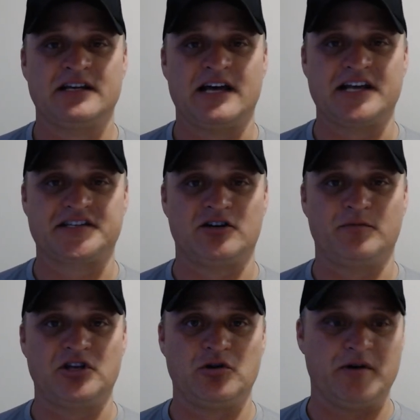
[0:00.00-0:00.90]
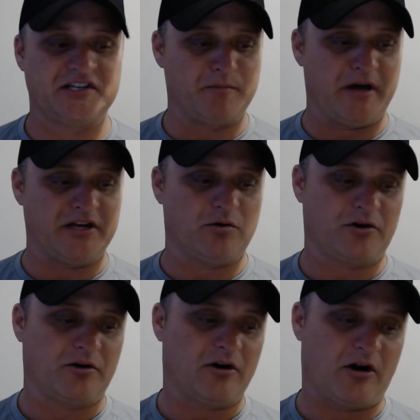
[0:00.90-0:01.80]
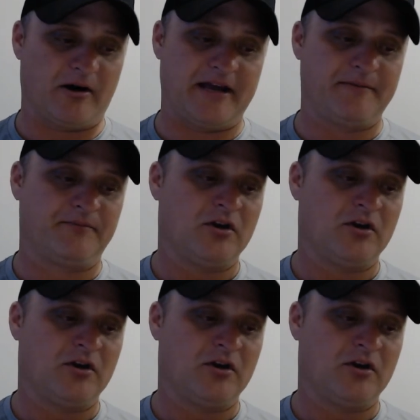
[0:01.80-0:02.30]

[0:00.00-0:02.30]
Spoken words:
I sent them a U.S. money order, all right?